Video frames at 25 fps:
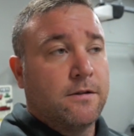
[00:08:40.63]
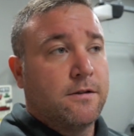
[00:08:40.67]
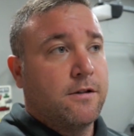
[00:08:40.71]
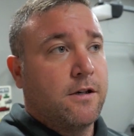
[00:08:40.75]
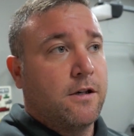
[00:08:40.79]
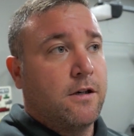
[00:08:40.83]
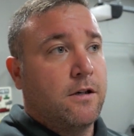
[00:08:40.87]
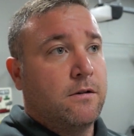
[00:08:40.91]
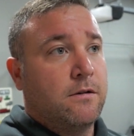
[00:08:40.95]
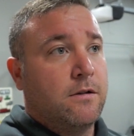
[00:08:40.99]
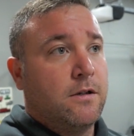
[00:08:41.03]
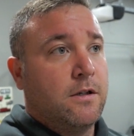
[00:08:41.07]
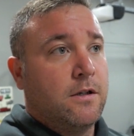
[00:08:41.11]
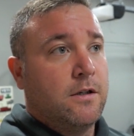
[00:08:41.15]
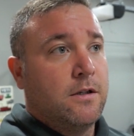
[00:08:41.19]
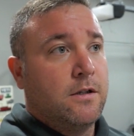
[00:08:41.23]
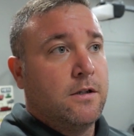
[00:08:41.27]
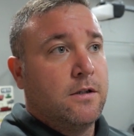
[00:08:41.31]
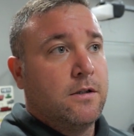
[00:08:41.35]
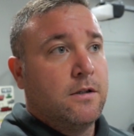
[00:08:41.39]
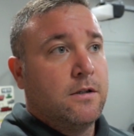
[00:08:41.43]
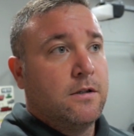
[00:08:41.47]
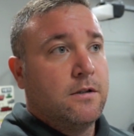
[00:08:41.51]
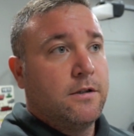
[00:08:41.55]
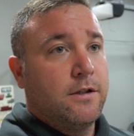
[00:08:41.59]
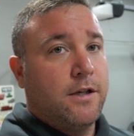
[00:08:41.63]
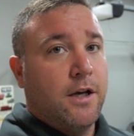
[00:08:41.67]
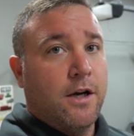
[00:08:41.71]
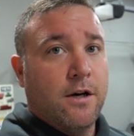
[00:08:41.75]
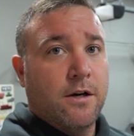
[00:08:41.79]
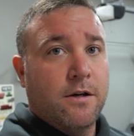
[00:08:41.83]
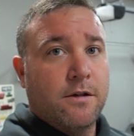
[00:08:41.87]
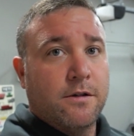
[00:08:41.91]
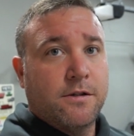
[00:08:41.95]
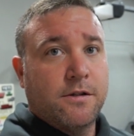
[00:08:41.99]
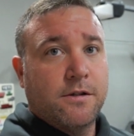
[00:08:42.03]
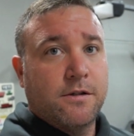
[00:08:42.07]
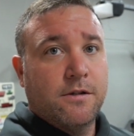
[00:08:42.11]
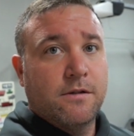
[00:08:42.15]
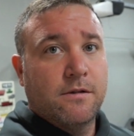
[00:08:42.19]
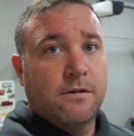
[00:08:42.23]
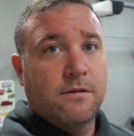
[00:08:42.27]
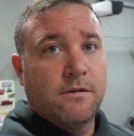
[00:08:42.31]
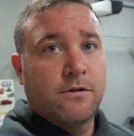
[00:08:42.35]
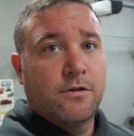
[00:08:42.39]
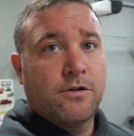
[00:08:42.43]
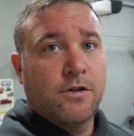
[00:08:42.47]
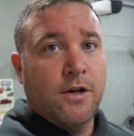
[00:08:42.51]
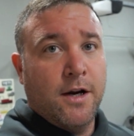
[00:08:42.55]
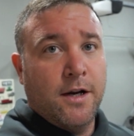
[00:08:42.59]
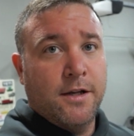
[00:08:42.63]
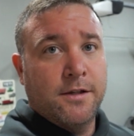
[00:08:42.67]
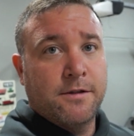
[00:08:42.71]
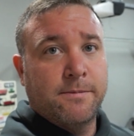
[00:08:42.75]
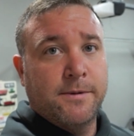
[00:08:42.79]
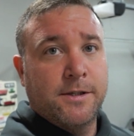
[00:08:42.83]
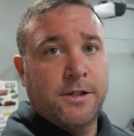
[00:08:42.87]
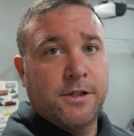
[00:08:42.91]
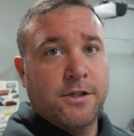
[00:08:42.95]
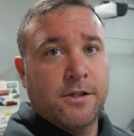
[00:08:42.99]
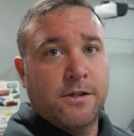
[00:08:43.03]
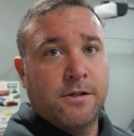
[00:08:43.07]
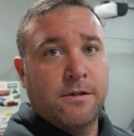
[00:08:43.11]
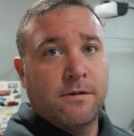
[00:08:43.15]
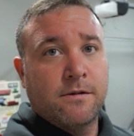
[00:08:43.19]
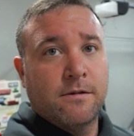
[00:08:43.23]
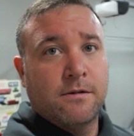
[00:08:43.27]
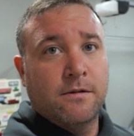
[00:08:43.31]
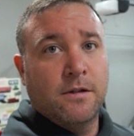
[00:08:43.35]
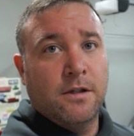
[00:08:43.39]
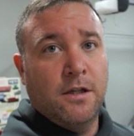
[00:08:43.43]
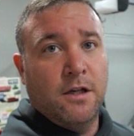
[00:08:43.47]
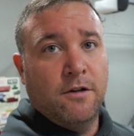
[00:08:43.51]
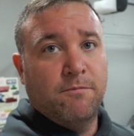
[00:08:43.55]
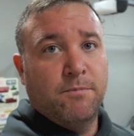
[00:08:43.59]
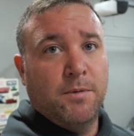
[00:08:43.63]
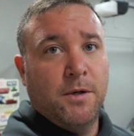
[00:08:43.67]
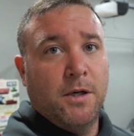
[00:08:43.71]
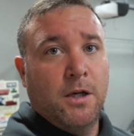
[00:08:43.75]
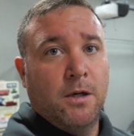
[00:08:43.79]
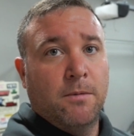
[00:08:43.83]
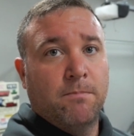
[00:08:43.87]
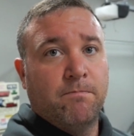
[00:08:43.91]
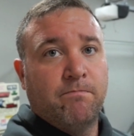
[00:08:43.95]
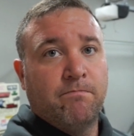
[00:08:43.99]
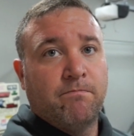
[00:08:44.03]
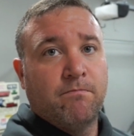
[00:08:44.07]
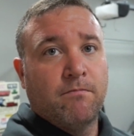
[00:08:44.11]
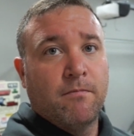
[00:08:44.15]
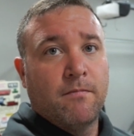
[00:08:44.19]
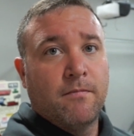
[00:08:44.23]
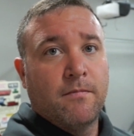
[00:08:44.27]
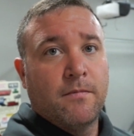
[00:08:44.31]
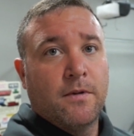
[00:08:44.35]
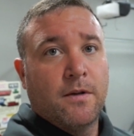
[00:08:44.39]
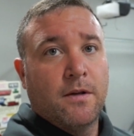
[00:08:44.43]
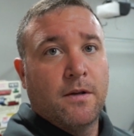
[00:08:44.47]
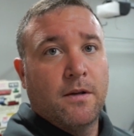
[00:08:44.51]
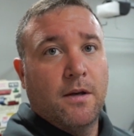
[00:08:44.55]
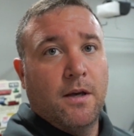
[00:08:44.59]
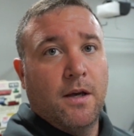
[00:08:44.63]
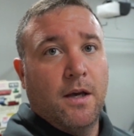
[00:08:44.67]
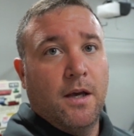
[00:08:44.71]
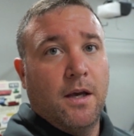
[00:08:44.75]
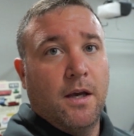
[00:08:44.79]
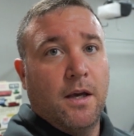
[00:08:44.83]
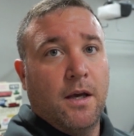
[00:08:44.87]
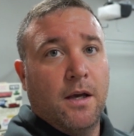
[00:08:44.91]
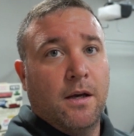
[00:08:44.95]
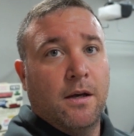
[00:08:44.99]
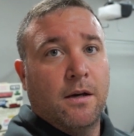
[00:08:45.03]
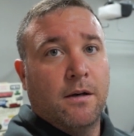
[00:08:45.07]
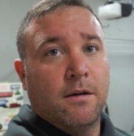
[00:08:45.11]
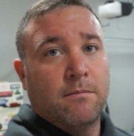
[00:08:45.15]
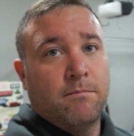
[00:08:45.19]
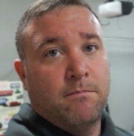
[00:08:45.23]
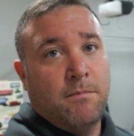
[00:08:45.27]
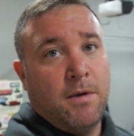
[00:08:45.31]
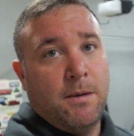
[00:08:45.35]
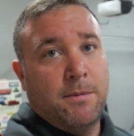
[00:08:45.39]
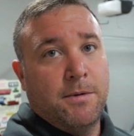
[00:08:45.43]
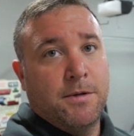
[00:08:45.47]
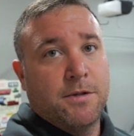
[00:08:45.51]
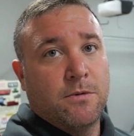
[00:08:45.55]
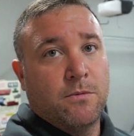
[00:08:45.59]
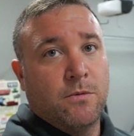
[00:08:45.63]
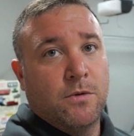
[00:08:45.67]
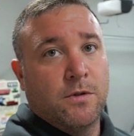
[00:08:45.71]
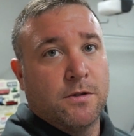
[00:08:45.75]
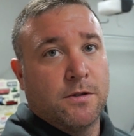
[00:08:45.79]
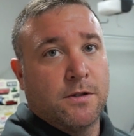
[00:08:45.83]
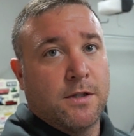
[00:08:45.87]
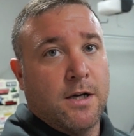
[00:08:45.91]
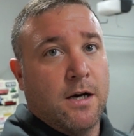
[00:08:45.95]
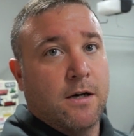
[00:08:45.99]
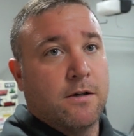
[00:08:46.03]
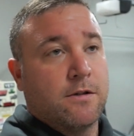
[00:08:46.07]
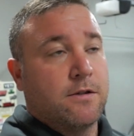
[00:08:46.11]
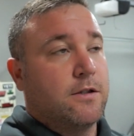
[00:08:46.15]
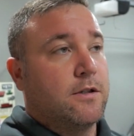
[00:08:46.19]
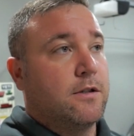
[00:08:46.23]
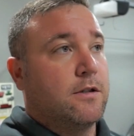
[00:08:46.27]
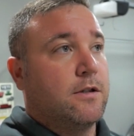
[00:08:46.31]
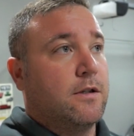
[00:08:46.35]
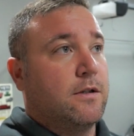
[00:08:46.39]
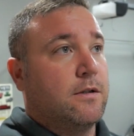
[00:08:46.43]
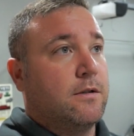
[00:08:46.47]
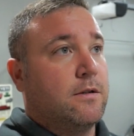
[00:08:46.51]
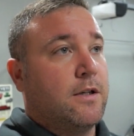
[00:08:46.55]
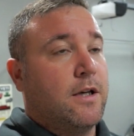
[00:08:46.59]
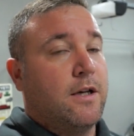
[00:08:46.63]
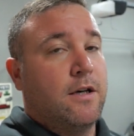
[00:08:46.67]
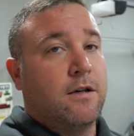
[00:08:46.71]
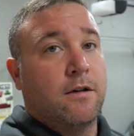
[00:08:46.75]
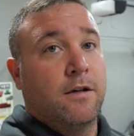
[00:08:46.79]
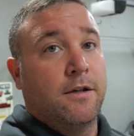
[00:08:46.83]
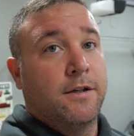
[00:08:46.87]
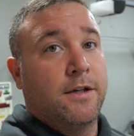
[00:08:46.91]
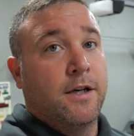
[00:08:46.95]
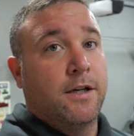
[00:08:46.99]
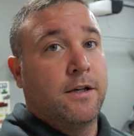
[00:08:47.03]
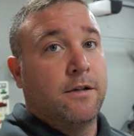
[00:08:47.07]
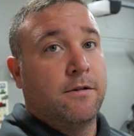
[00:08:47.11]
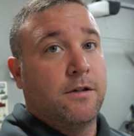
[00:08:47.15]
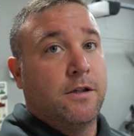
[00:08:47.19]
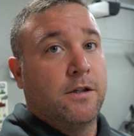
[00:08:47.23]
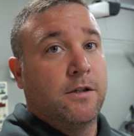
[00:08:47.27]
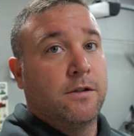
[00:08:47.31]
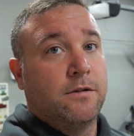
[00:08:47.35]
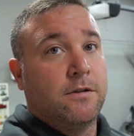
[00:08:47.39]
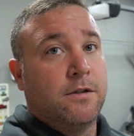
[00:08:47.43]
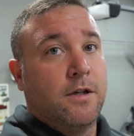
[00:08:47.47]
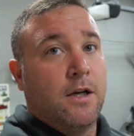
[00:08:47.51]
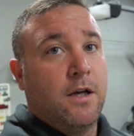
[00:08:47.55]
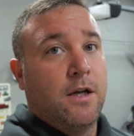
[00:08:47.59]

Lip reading: So gears, transmission, lift pump, and maybe some wheels and tires later on down the road.